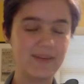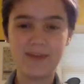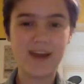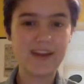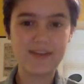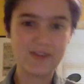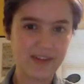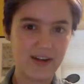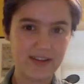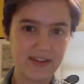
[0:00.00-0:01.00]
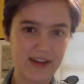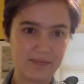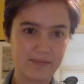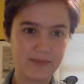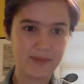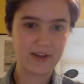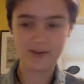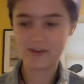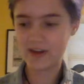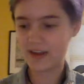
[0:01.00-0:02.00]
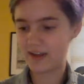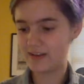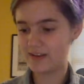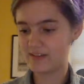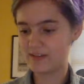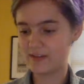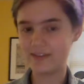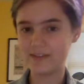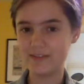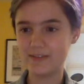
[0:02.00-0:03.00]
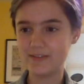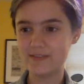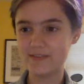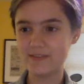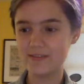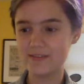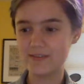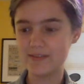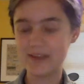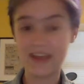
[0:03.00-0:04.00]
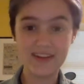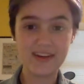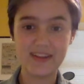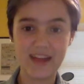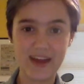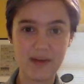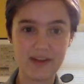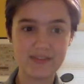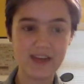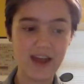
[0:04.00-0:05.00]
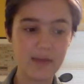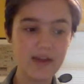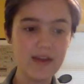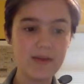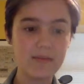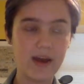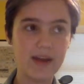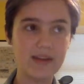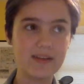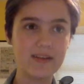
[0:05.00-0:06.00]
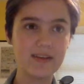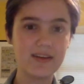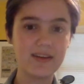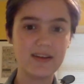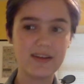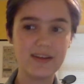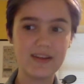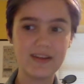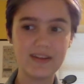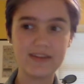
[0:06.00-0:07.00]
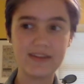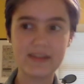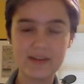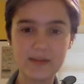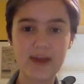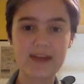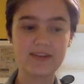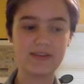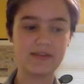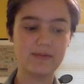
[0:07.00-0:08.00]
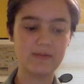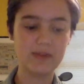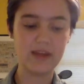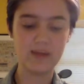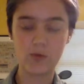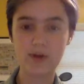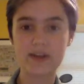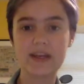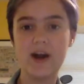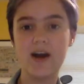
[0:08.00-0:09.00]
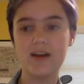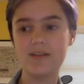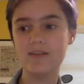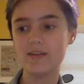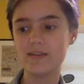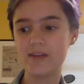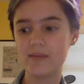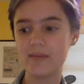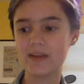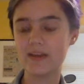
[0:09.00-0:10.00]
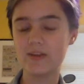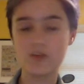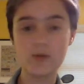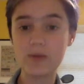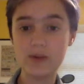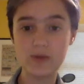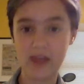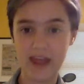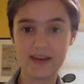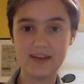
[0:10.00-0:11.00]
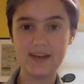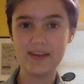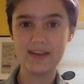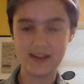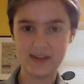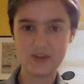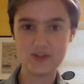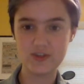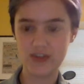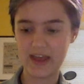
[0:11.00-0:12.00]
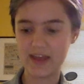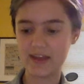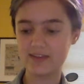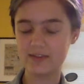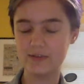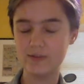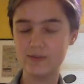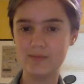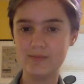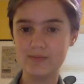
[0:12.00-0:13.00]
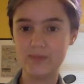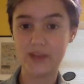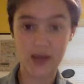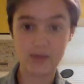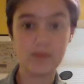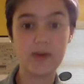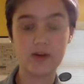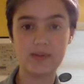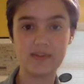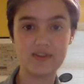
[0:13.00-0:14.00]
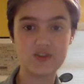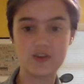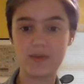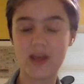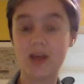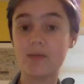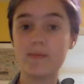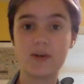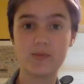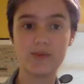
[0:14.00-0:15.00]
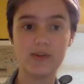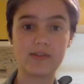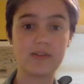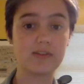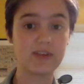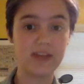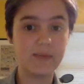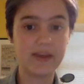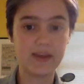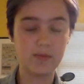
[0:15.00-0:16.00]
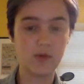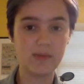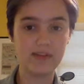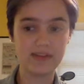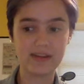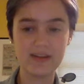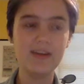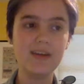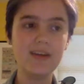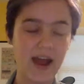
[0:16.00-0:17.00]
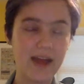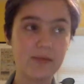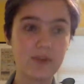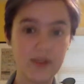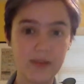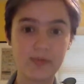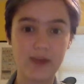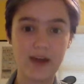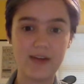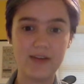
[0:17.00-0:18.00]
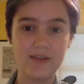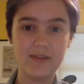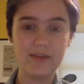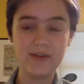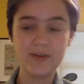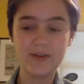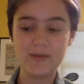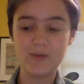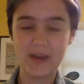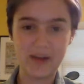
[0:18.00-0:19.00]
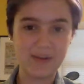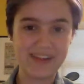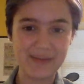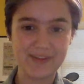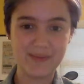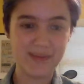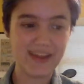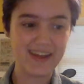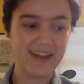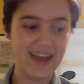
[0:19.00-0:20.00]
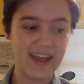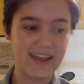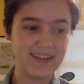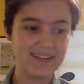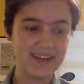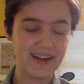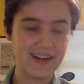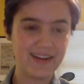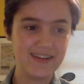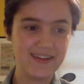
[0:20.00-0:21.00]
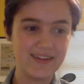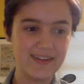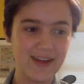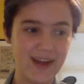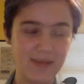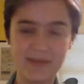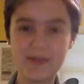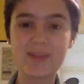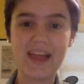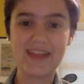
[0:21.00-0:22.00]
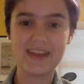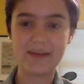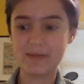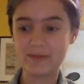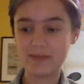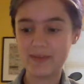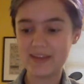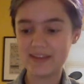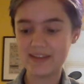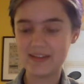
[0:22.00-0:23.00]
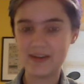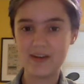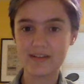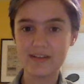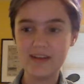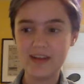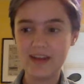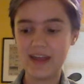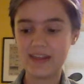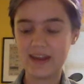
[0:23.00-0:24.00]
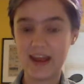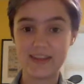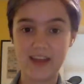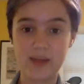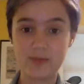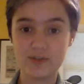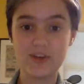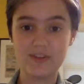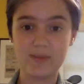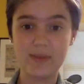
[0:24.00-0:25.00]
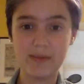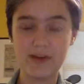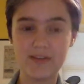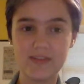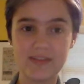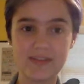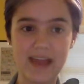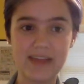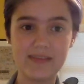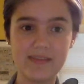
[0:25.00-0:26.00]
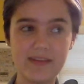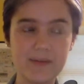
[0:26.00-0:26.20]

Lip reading: not every song that I'm going to create is going to get done in that amount of time, but it's good practice in working on something, doing what you can each day to become a better musician, to become a better producer, and to keep making more music. I'm really proud of what I was able to make, and I'm so glad that I'm able to make these songs and that I had the opportunity to be a part of this class.